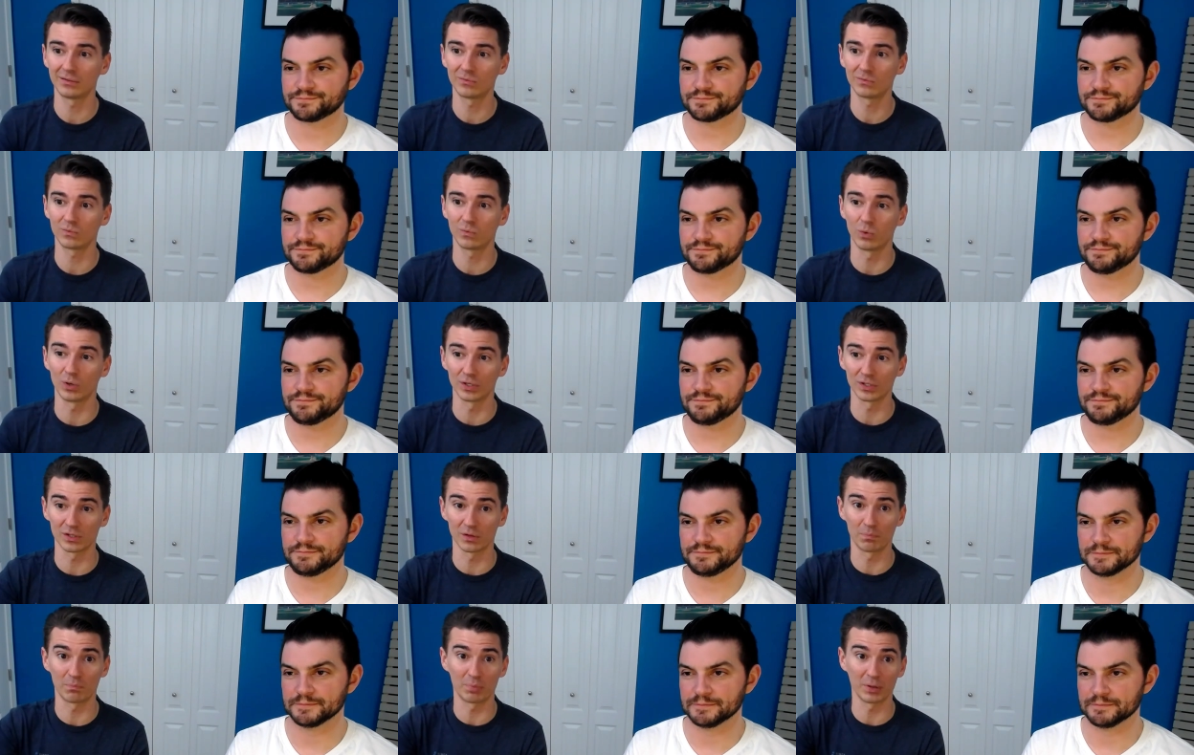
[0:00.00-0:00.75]
Speaker 1: was
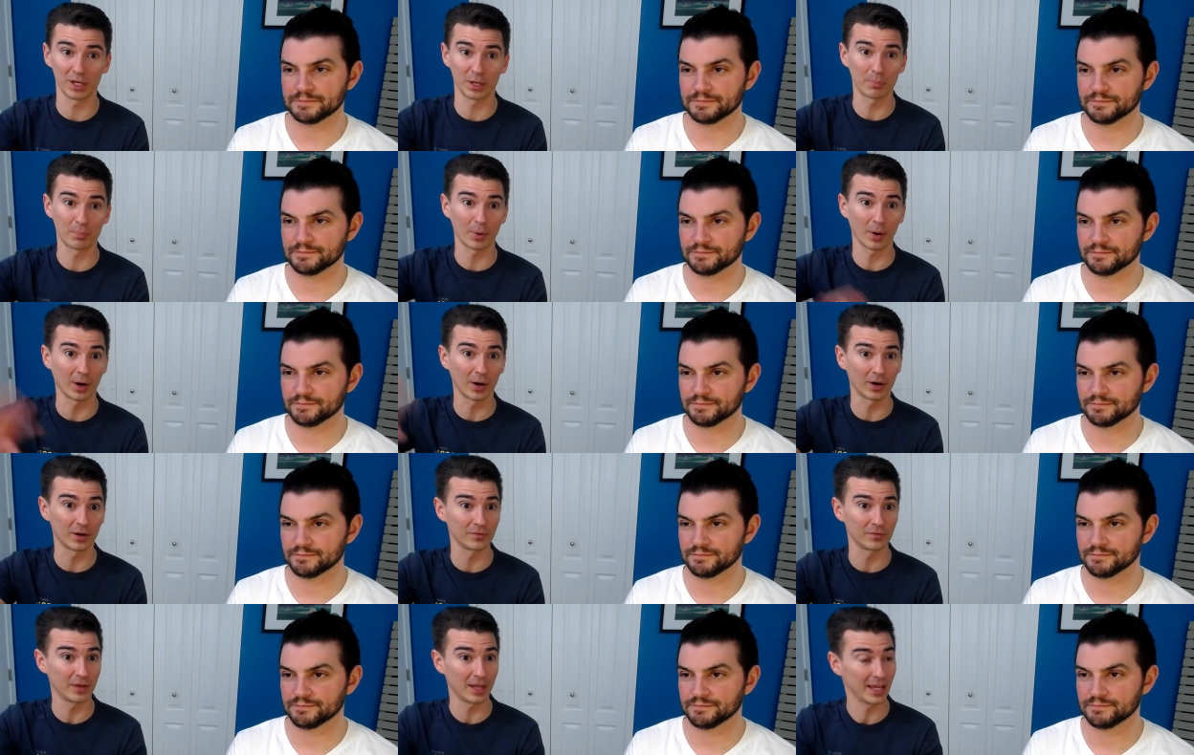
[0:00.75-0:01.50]
a big part
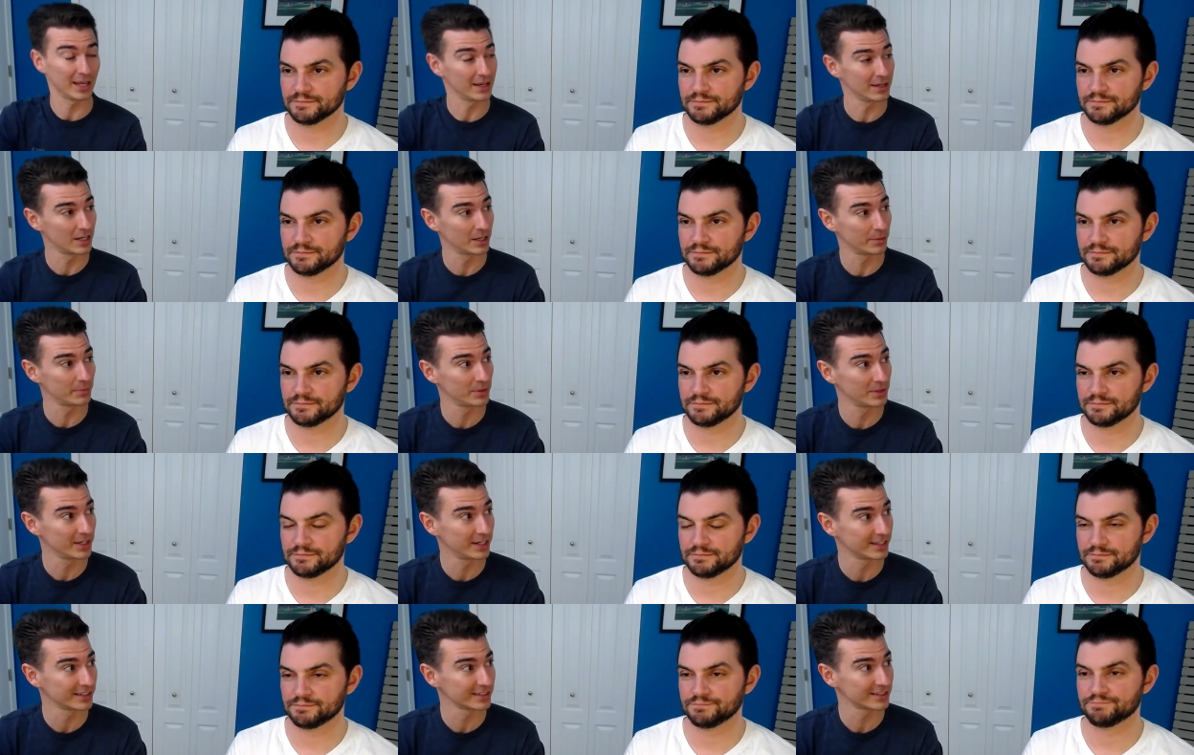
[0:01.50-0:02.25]
of A E W
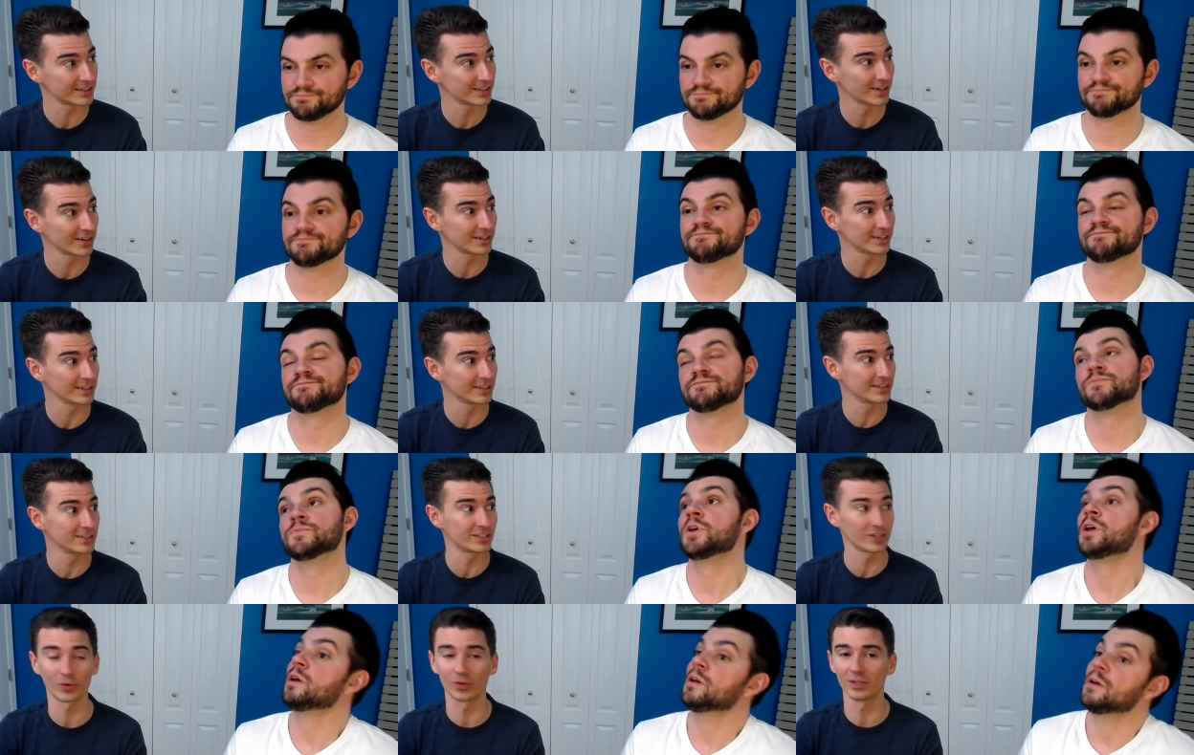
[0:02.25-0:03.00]
getting started,
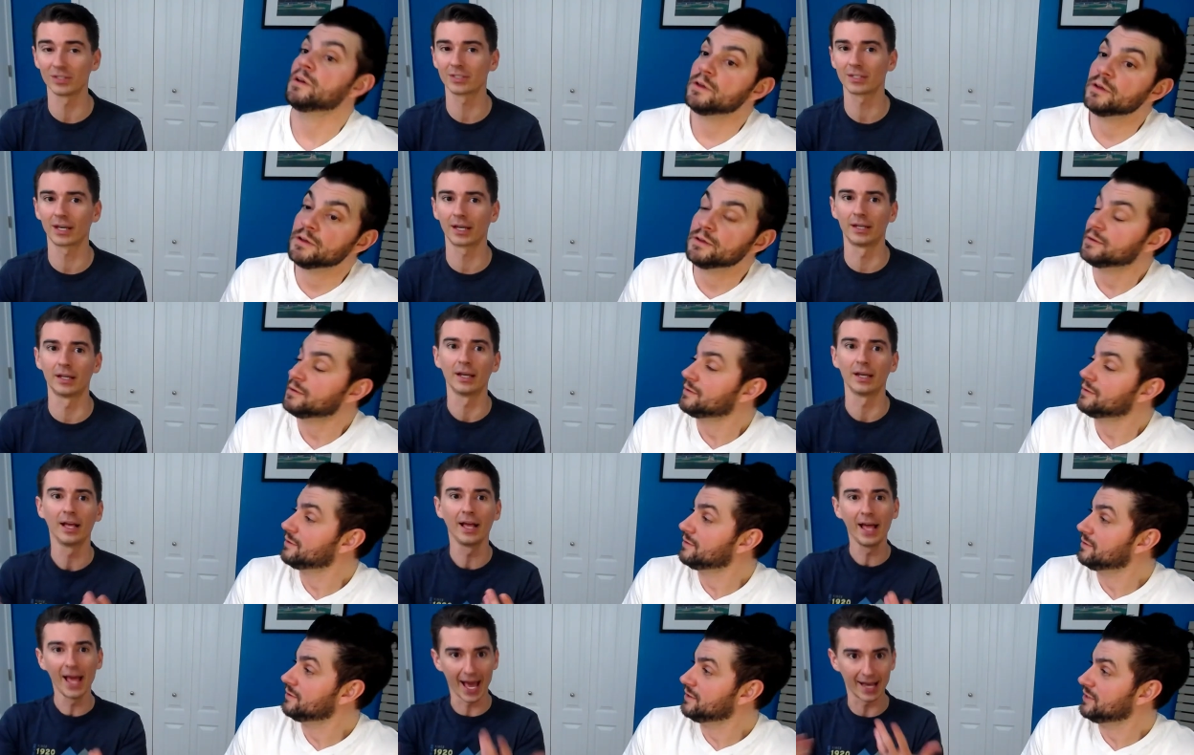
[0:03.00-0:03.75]
so he's kind of
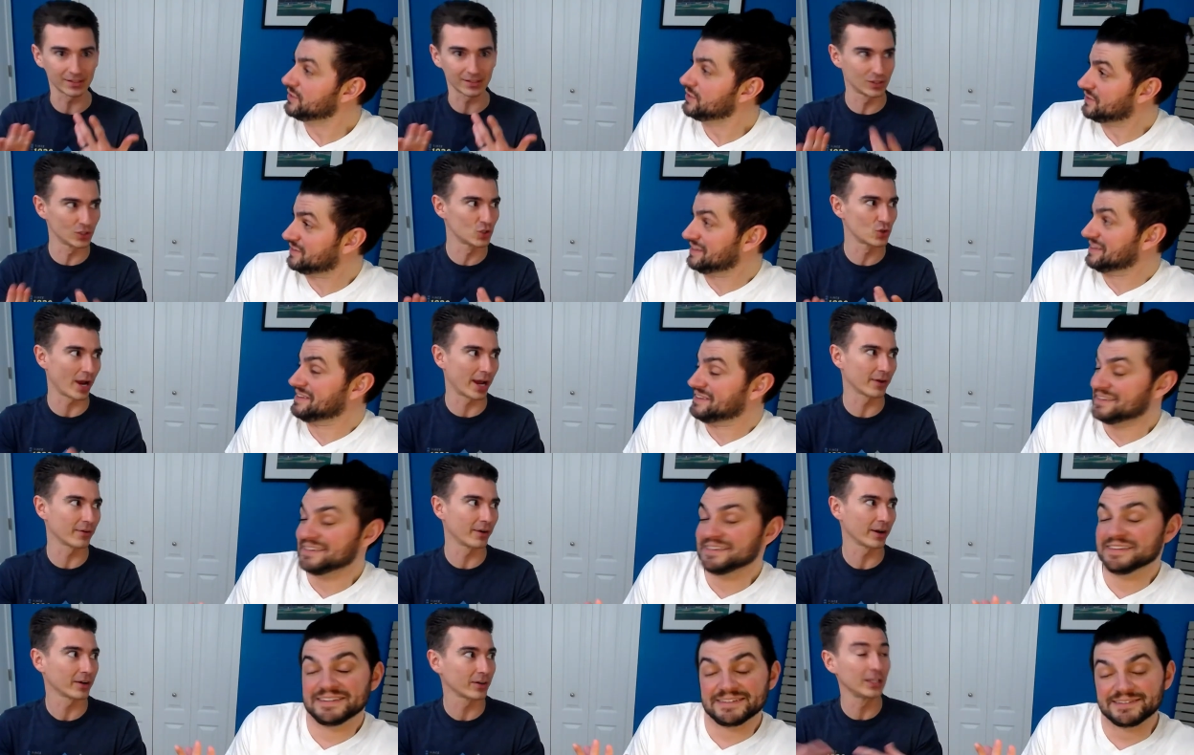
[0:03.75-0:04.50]
has the track
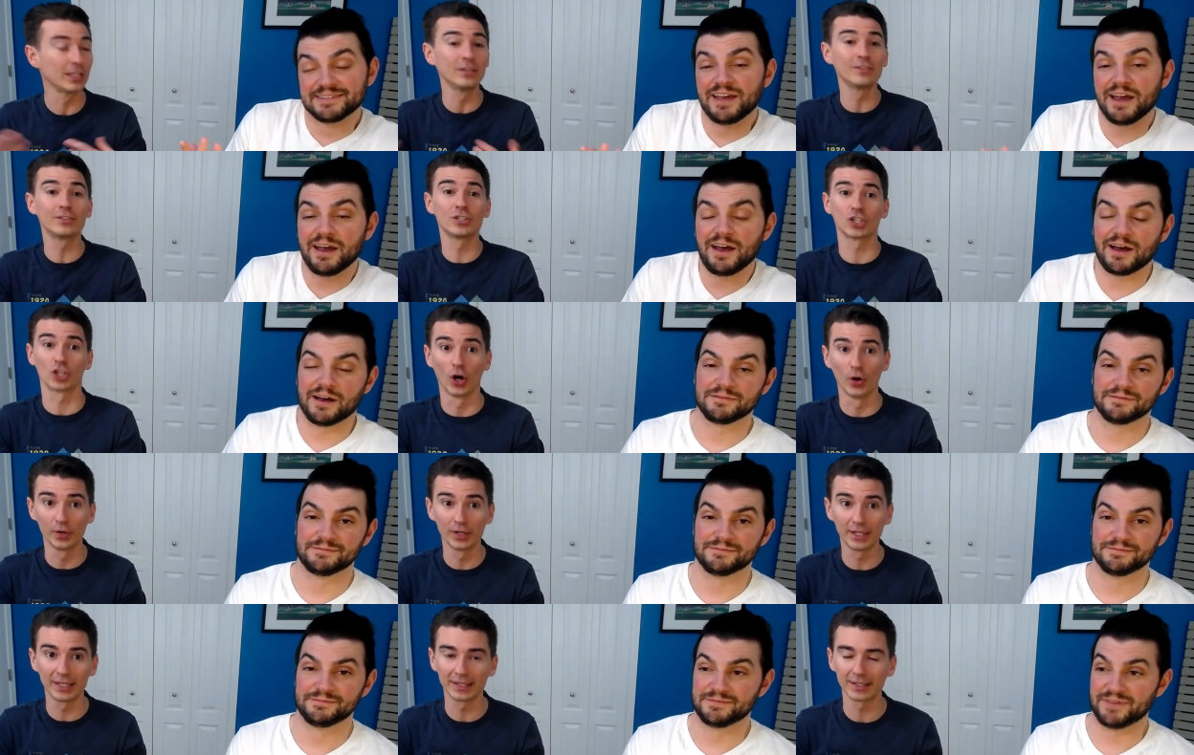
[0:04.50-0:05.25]
record. He's yeah,
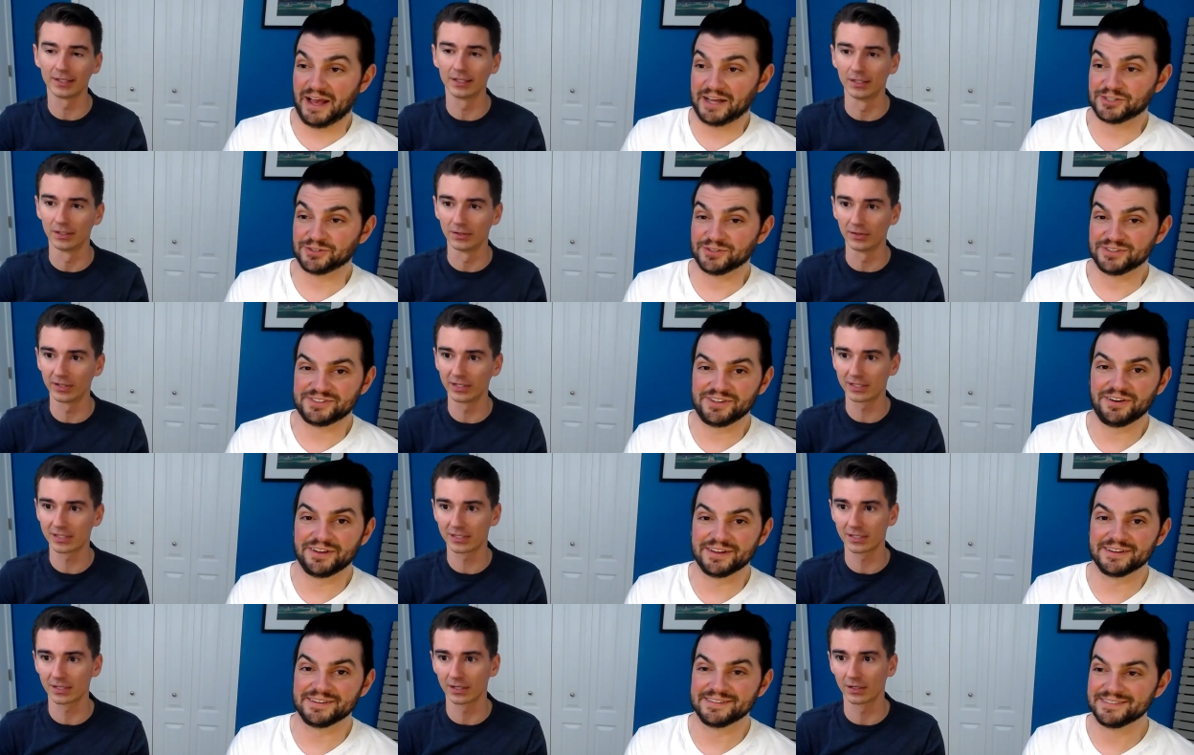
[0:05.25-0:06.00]
shown he can do it,
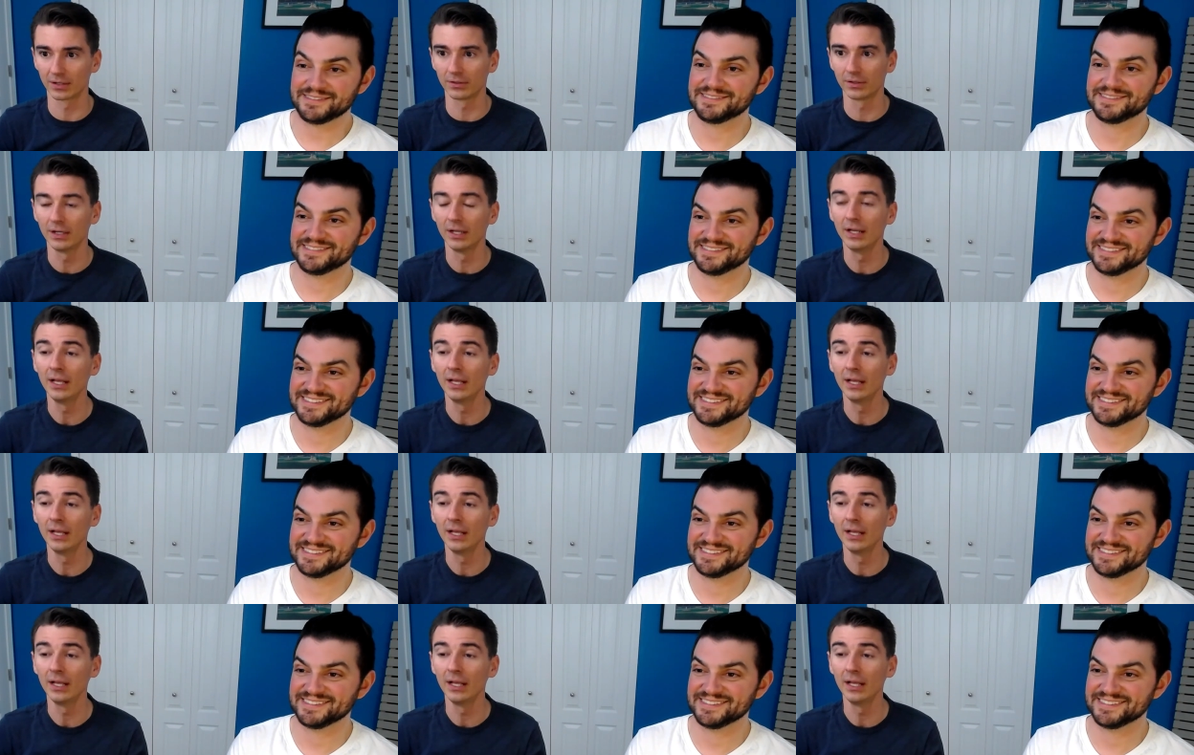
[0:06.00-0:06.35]
it, so